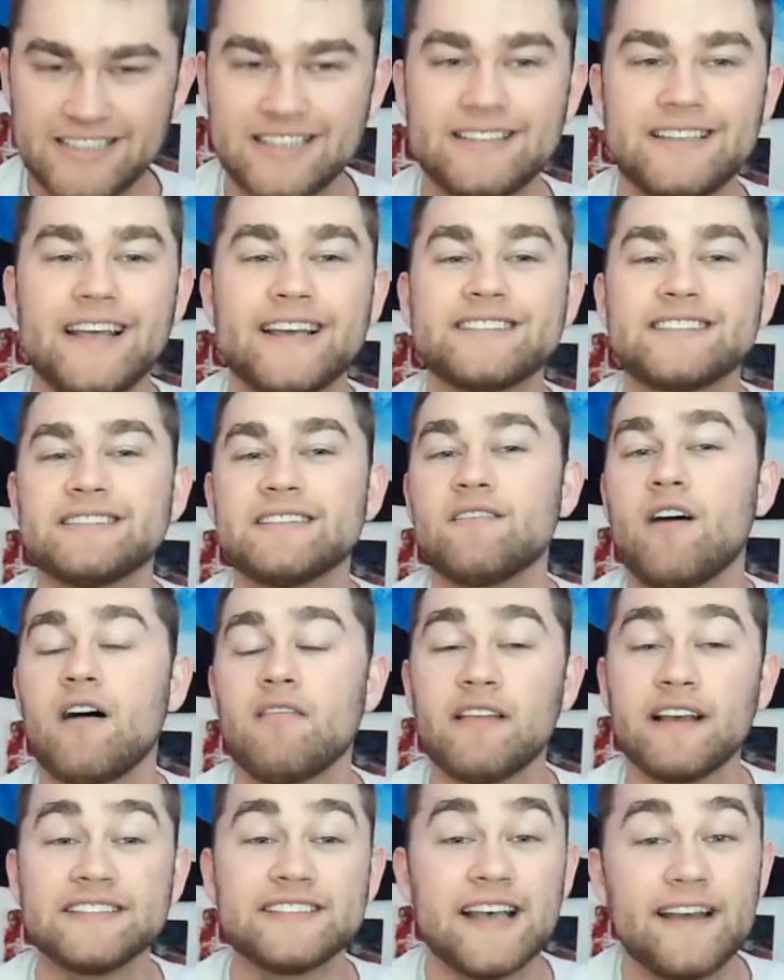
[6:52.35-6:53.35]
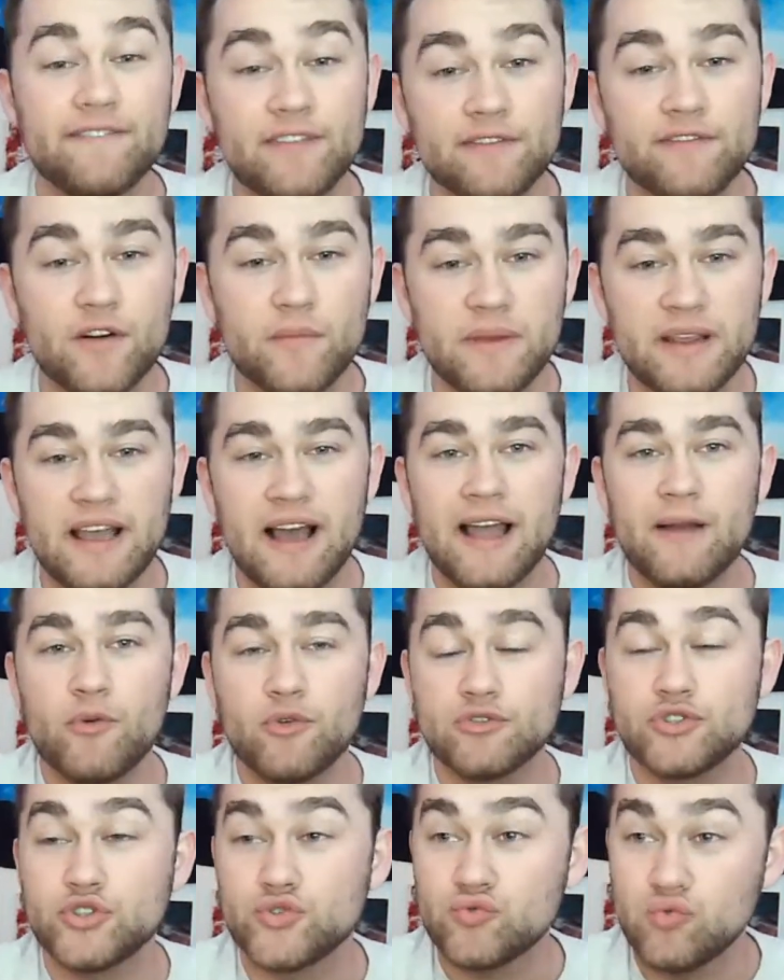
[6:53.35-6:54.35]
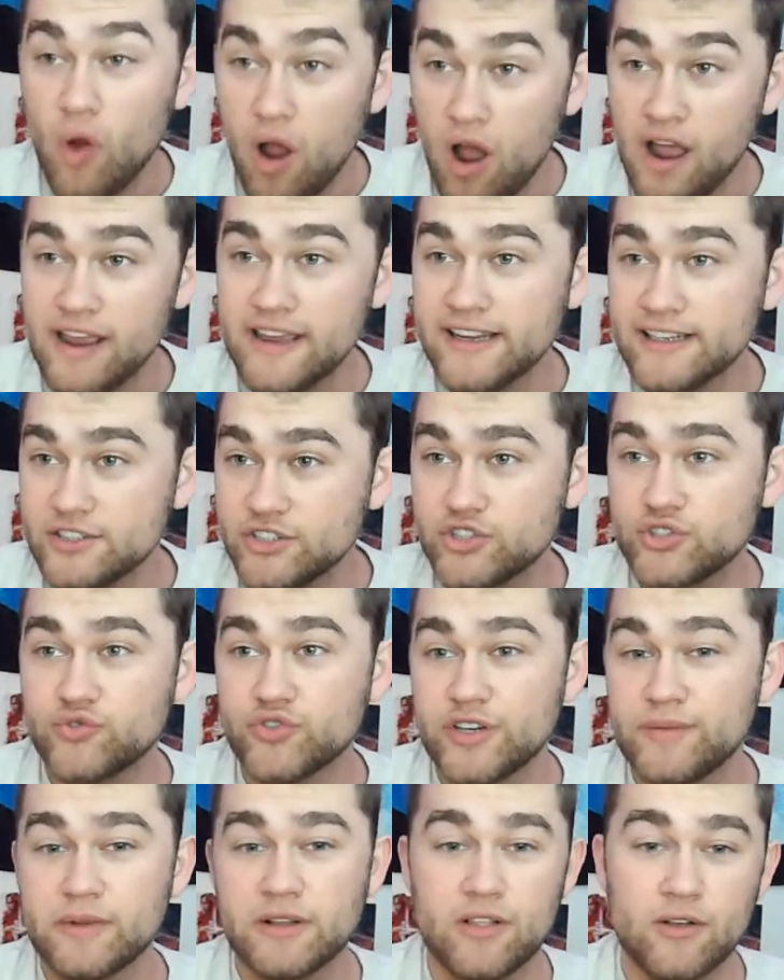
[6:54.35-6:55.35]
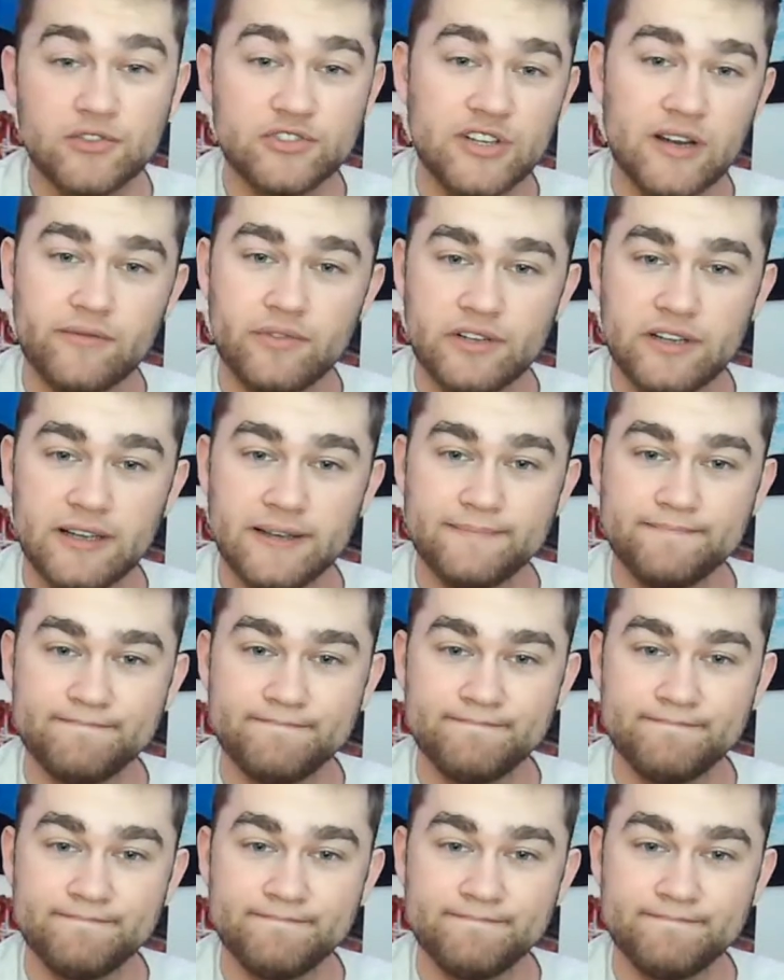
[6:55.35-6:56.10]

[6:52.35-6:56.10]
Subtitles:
takes a lot less effort from me, I will try and stream close to every day.